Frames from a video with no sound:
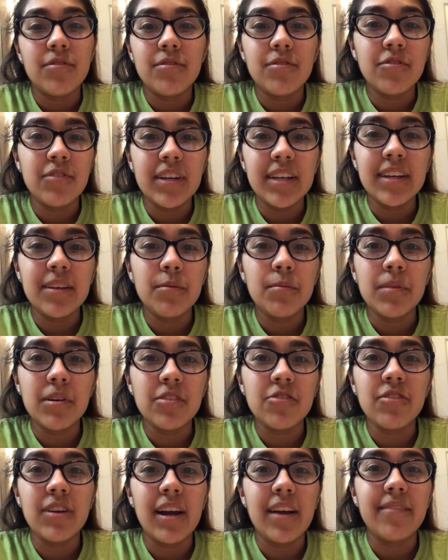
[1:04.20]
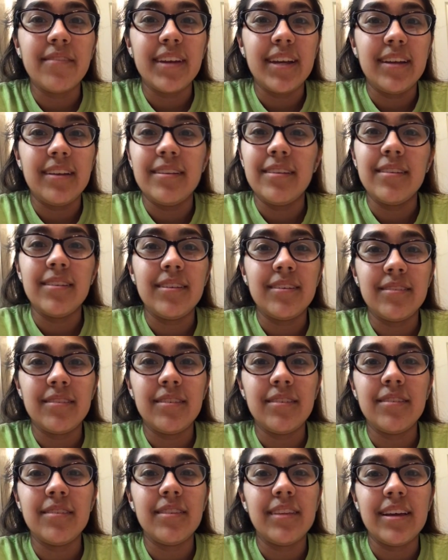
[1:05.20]
drinking while driving
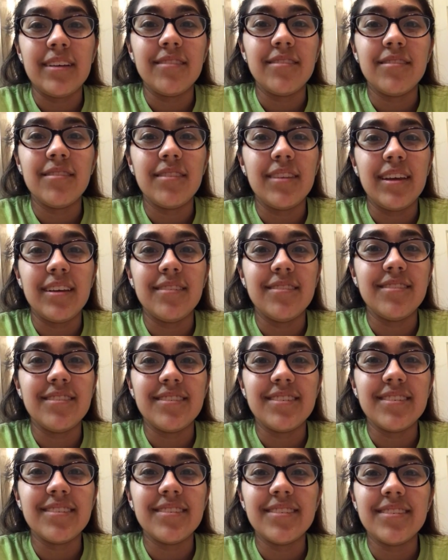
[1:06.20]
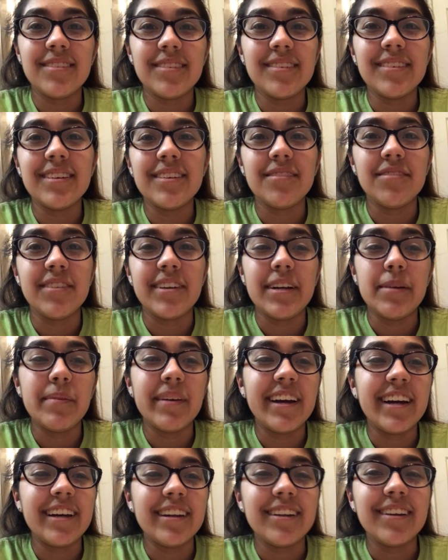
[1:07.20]
that that just is very
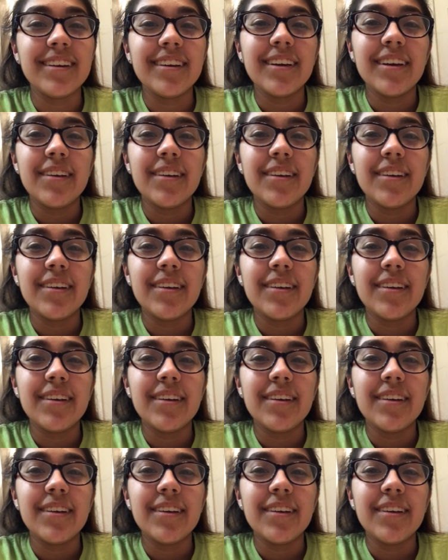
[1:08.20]
bad